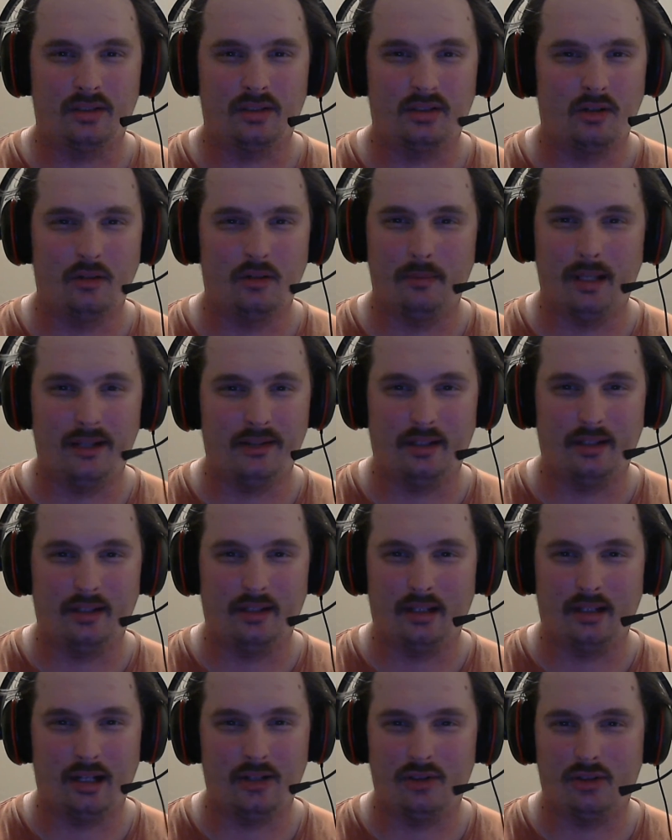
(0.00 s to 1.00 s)
was so
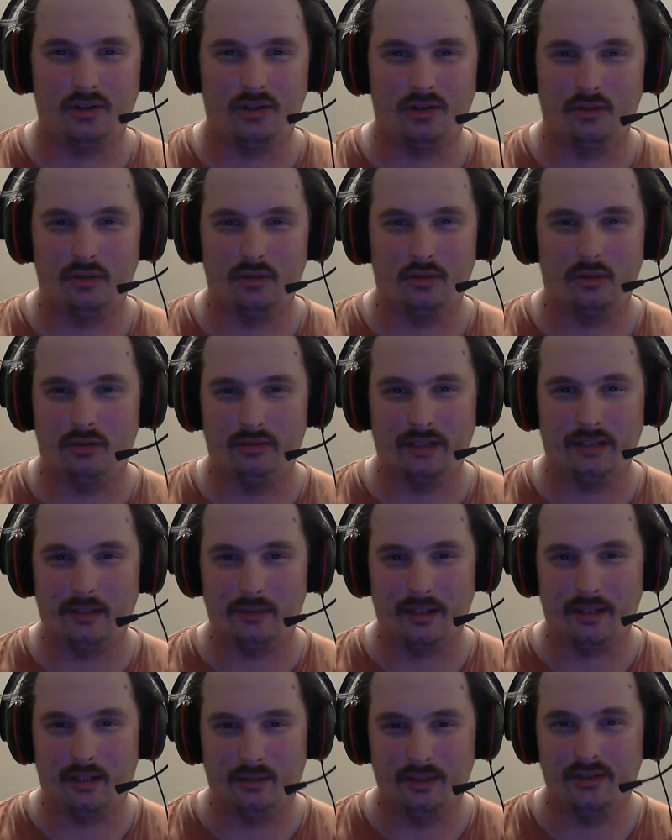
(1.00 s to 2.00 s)
amazing, I just couldn't go a whole day
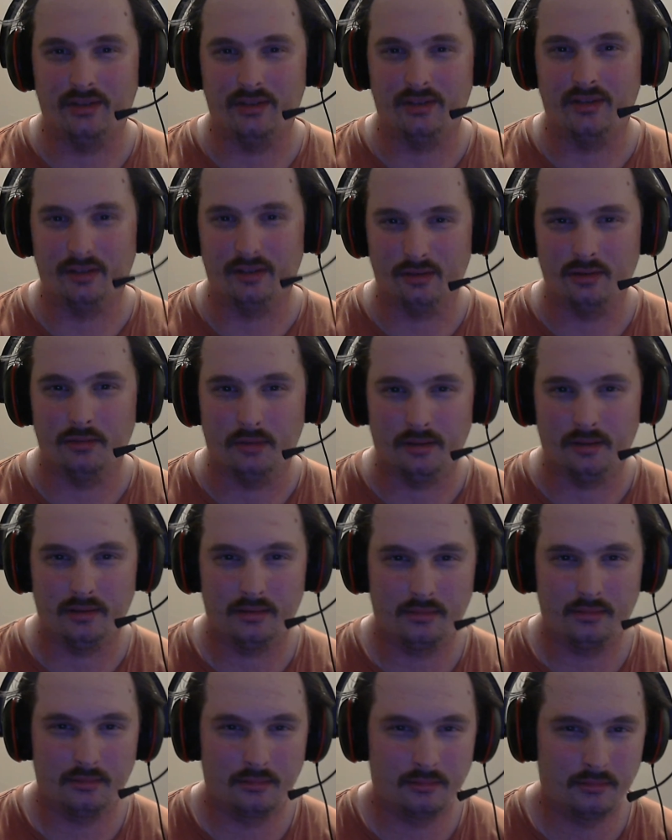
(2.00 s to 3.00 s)
without listening to it.